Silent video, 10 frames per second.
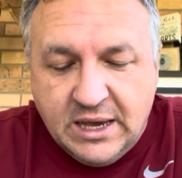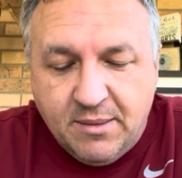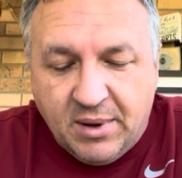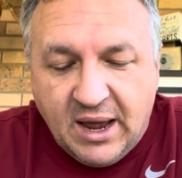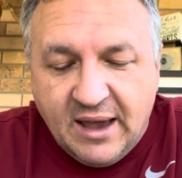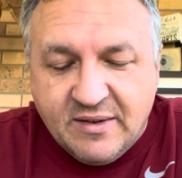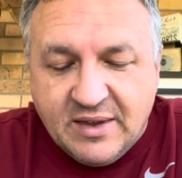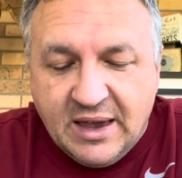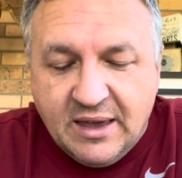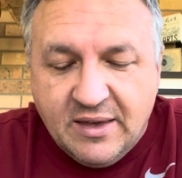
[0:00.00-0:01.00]
But I
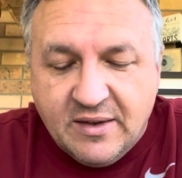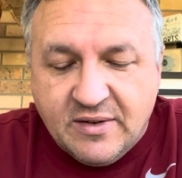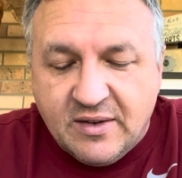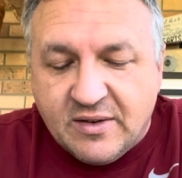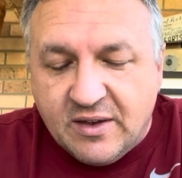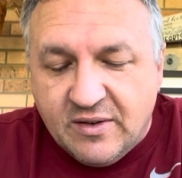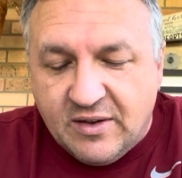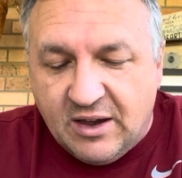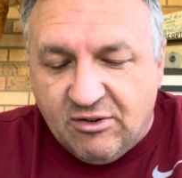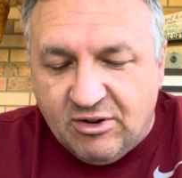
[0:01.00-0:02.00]
say this as
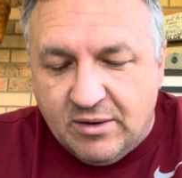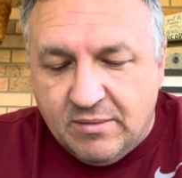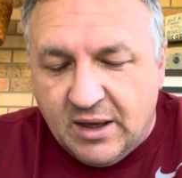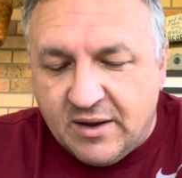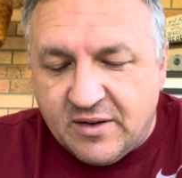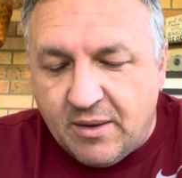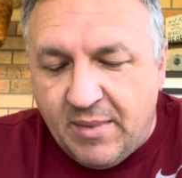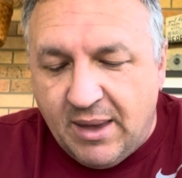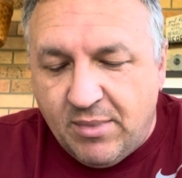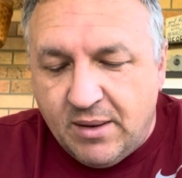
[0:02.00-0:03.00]
concession, not as a
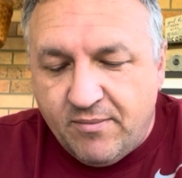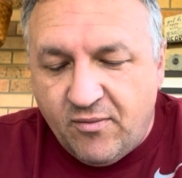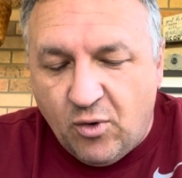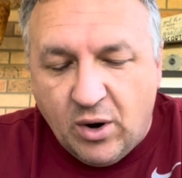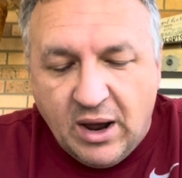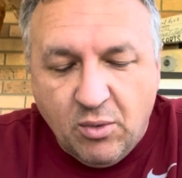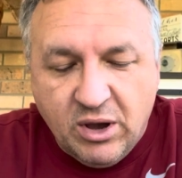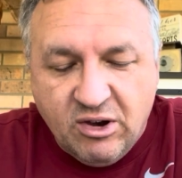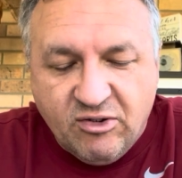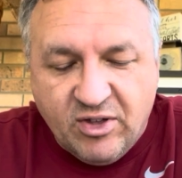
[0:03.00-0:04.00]
commandment, for I
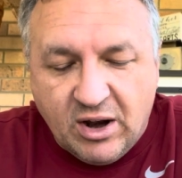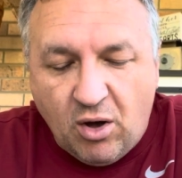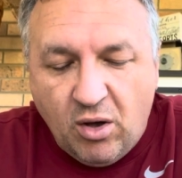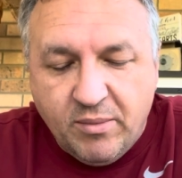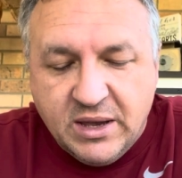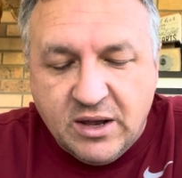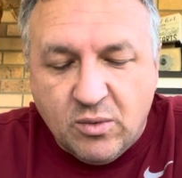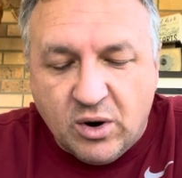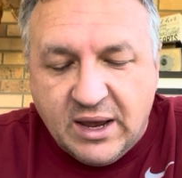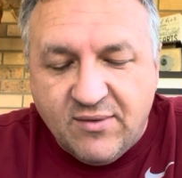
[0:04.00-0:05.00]
wish that all men
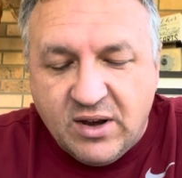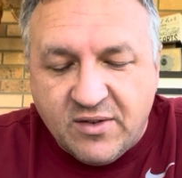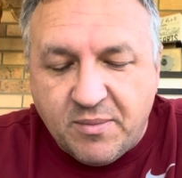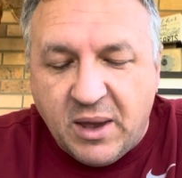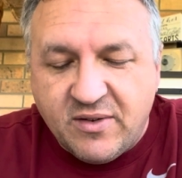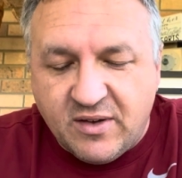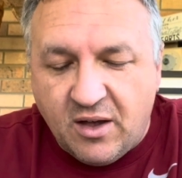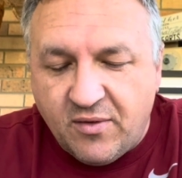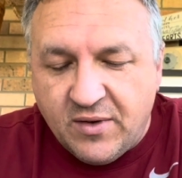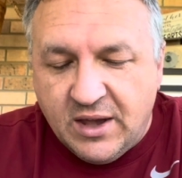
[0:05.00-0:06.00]
were even as
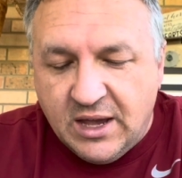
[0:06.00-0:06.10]
myself.